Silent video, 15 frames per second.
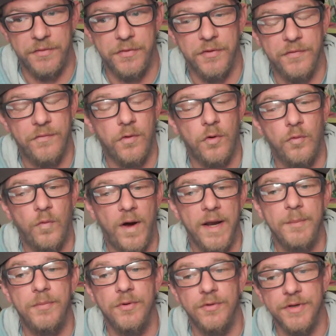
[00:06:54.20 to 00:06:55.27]
the 4
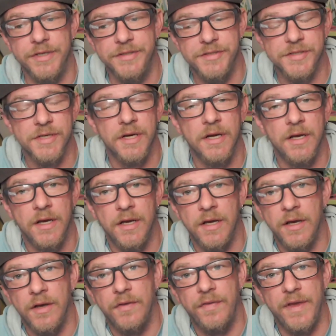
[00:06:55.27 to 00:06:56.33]
white buoys.
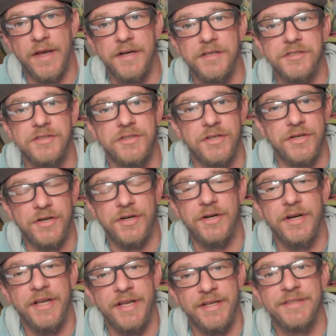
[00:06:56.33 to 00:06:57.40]
That is
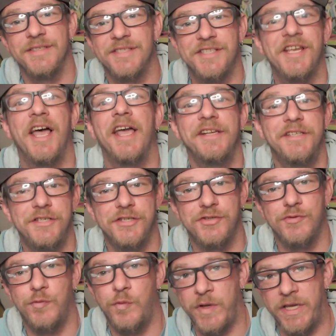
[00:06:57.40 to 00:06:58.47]
your inside
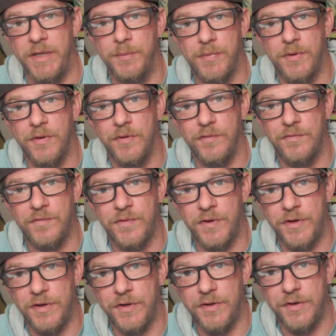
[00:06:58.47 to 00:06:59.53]
sweep
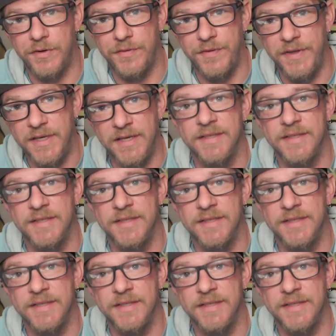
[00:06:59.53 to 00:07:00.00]
for the